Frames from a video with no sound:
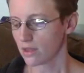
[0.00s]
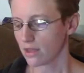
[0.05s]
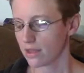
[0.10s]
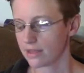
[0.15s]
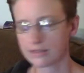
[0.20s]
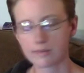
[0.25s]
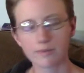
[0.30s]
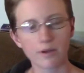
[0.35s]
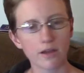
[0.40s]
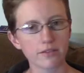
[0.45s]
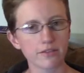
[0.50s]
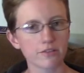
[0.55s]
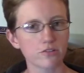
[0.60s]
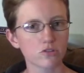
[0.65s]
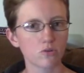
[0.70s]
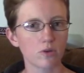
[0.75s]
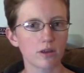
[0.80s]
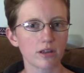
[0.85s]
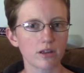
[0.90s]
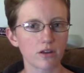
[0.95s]
It's about these
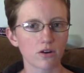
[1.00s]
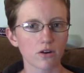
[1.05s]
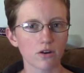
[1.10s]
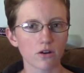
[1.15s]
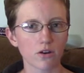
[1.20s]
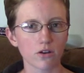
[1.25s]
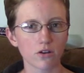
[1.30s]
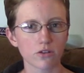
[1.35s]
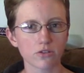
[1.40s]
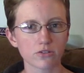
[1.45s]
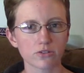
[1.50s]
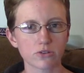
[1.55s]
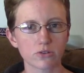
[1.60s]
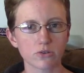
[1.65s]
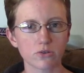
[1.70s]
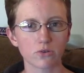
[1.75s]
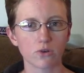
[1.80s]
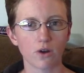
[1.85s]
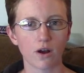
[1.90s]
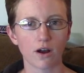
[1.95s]
twin girls
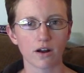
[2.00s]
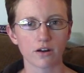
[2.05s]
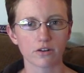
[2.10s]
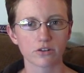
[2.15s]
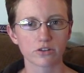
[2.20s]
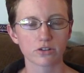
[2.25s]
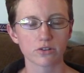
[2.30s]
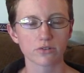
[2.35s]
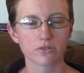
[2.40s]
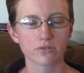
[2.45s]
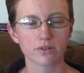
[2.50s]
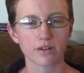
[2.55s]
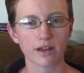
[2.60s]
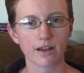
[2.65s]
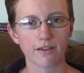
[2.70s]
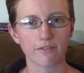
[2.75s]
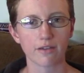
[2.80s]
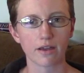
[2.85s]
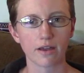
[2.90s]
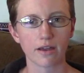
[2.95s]
who are children
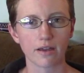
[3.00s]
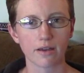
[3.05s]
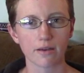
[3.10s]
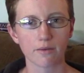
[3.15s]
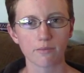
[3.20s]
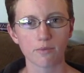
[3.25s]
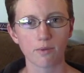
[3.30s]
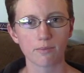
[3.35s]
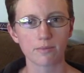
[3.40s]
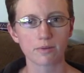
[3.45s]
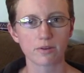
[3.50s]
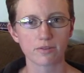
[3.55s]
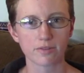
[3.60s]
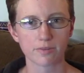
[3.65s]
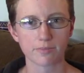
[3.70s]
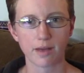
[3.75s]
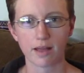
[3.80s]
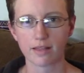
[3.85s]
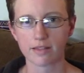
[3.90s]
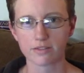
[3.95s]
of a woman who's a
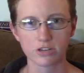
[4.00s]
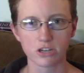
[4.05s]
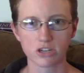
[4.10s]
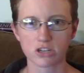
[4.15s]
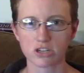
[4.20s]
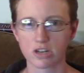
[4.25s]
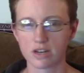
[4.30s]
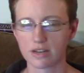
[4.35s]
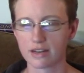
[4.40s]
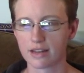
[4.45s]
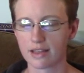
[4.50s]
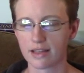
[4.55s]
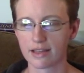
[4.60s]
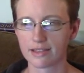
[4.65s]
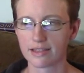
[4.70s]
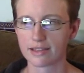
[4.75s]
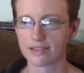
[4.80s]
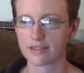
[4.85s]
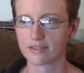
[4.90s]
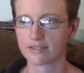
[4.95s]
politician, and I
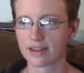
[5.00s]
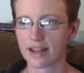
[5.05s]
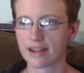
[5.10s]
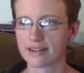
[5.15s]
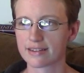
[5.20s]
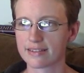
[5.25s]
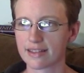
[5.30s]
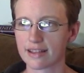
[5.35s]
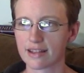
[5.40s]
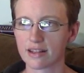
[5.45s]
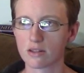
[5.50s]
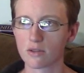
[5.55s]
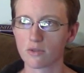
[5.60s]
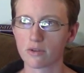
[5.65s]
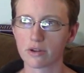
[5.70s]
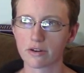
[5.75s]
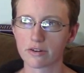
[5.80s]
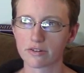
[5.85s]
think their dad is like a lawyer or